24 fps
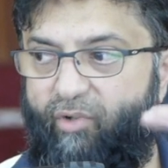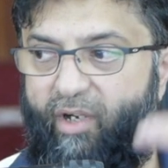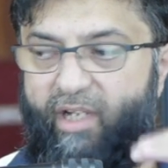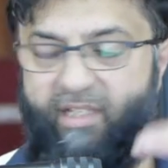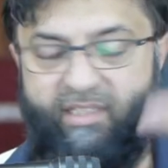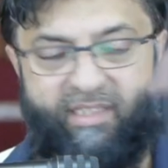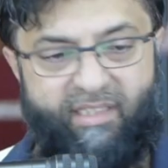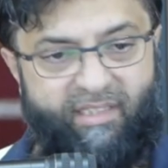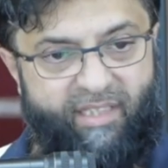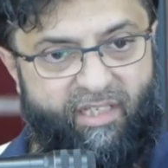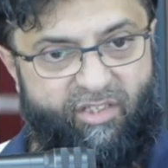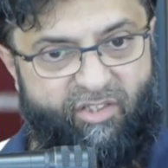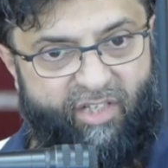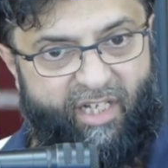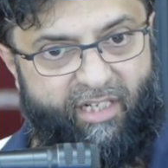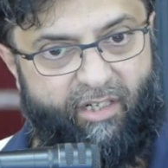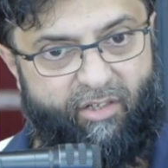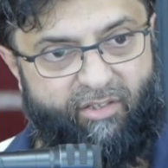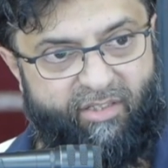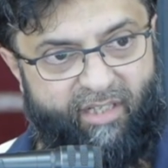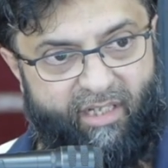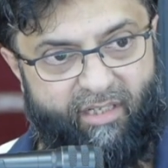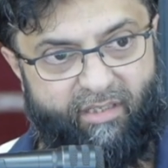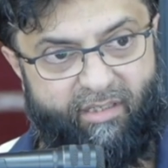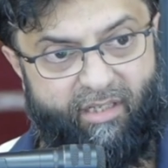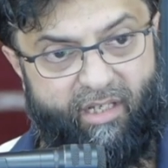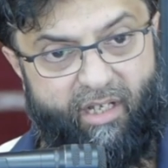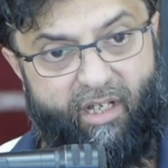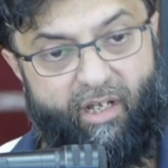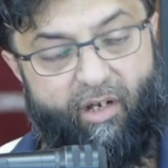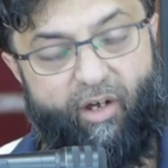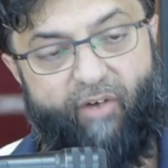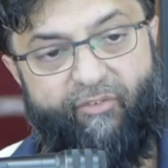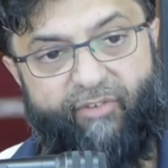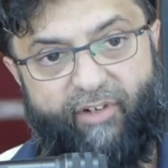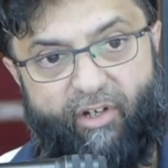rising, the shadow starts
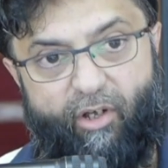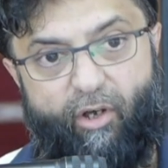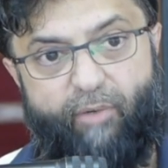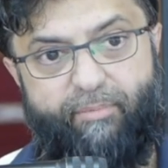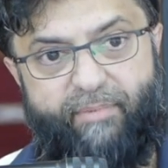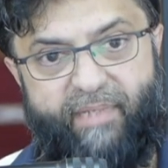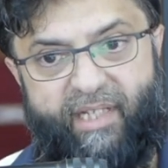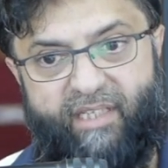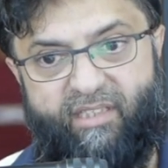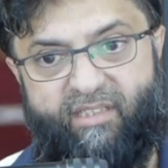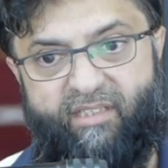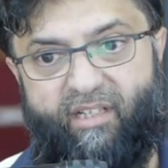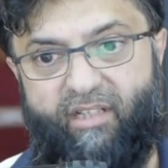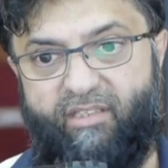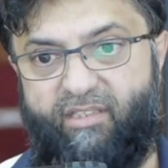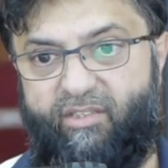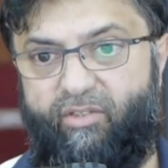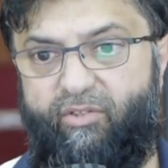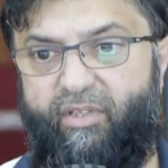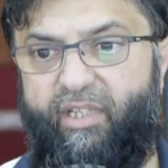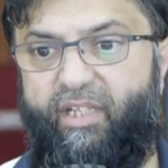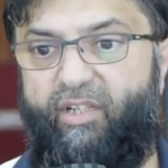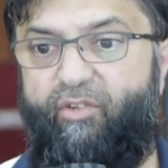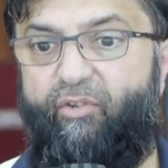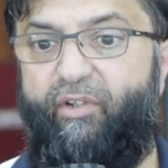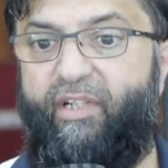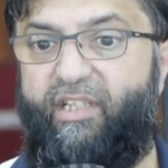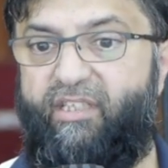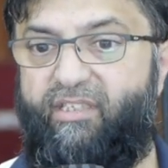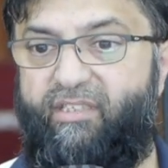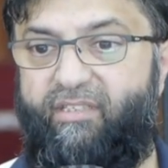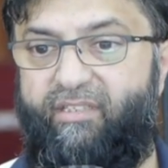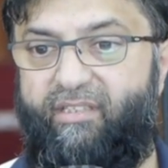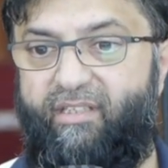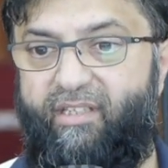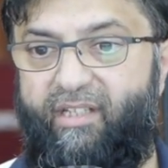of an object starts to
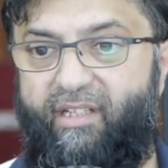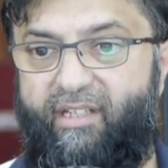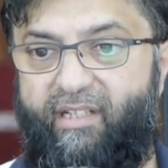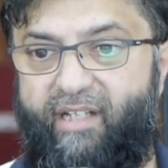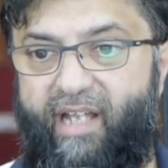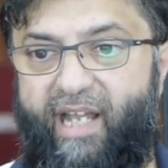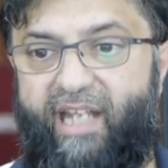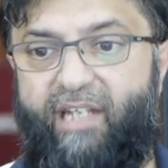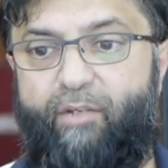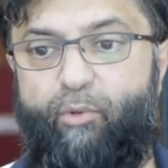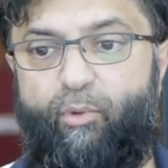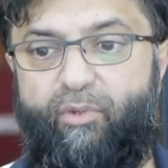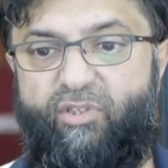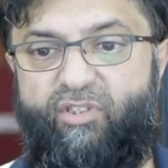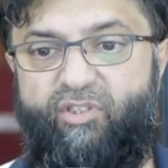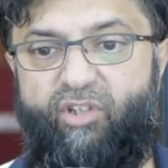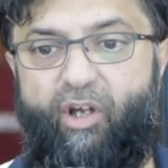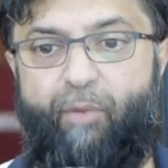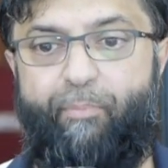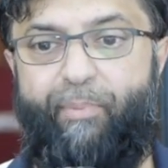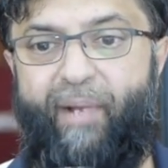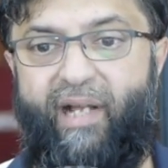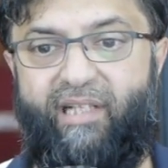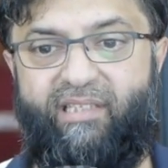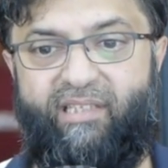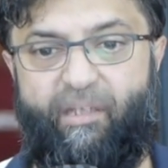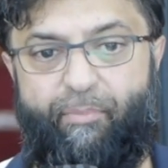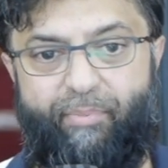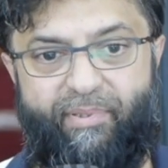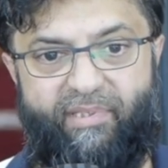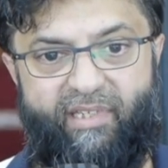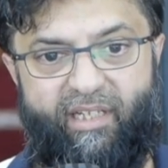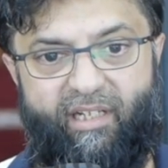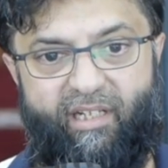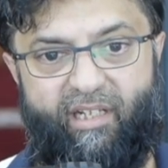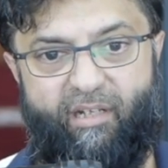decrease and it will stop at a
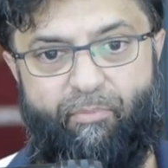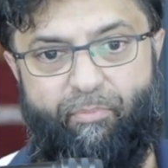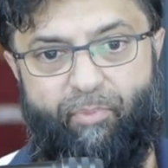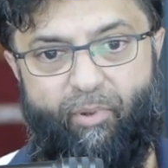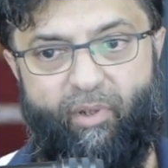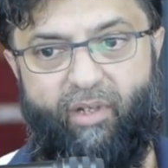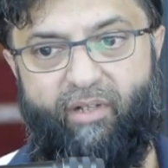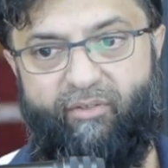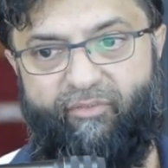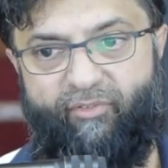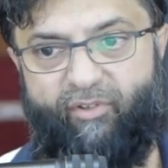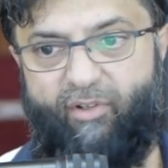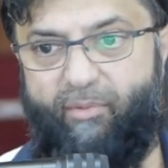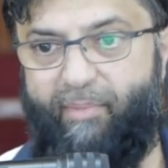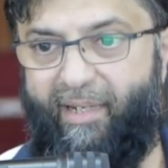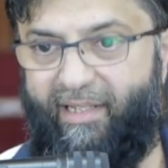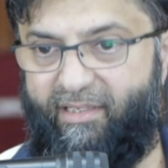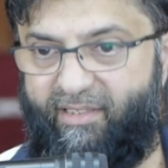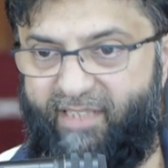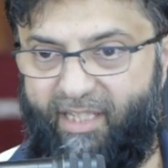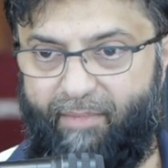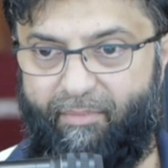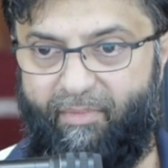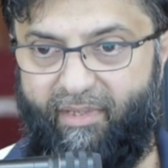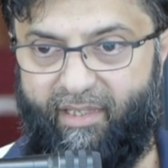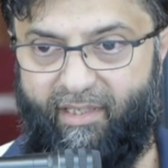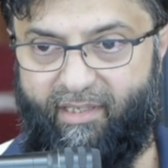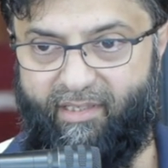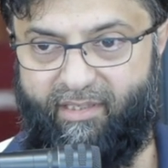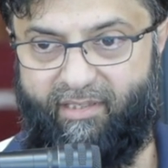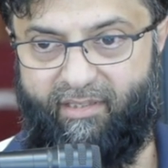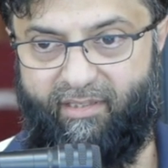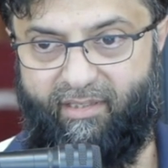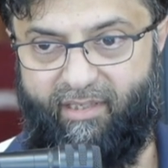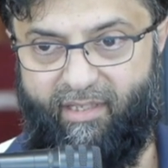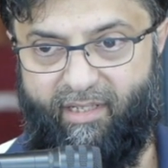particular point for about 10
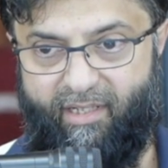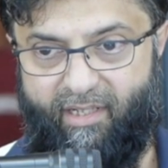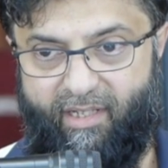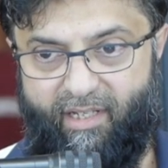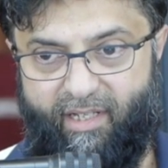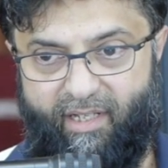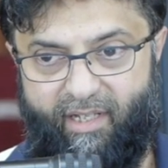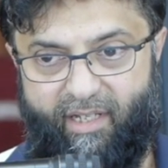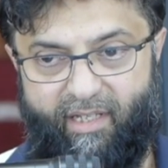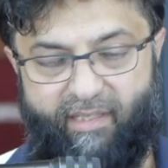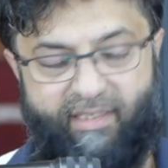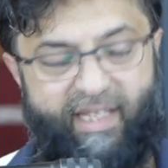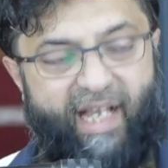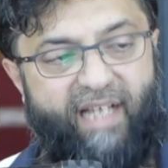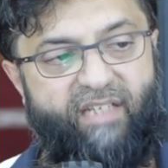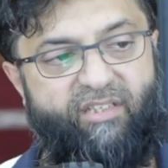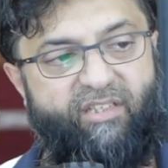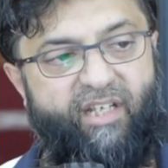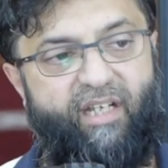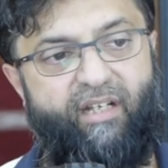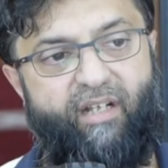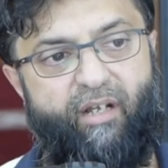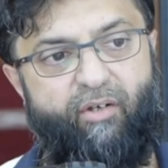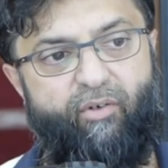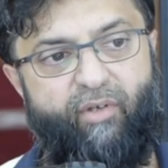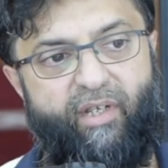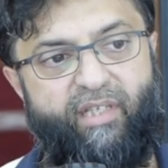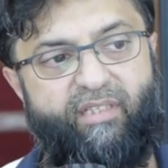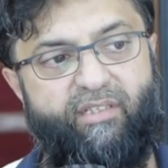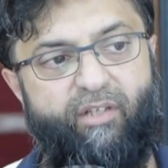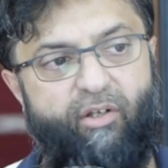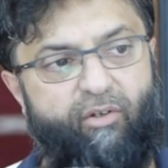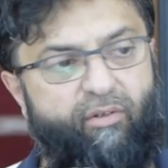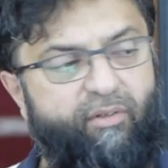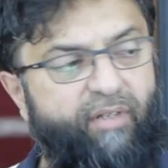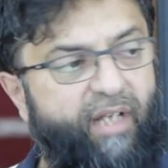minutes. That shadow is
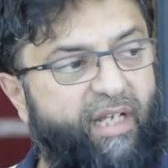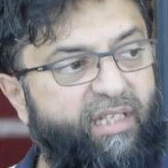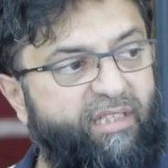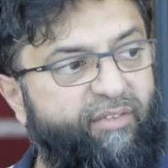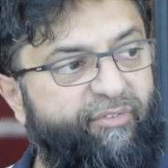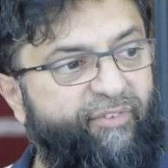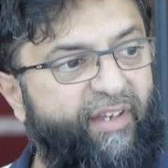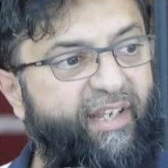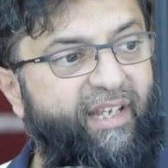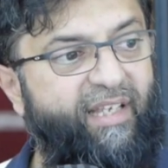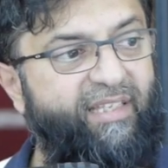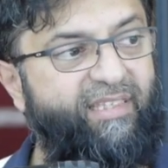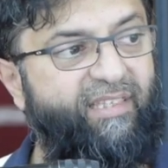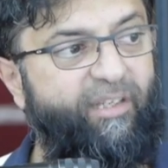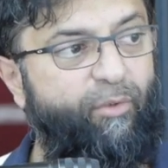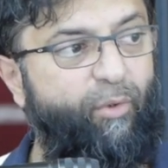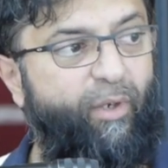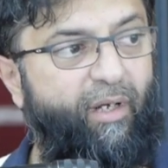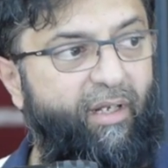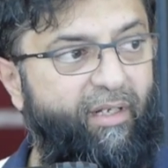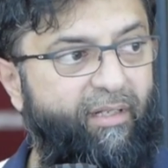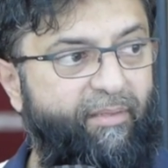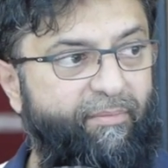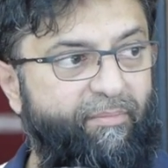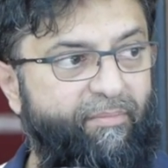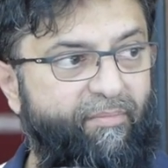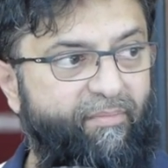known as fay al zawal.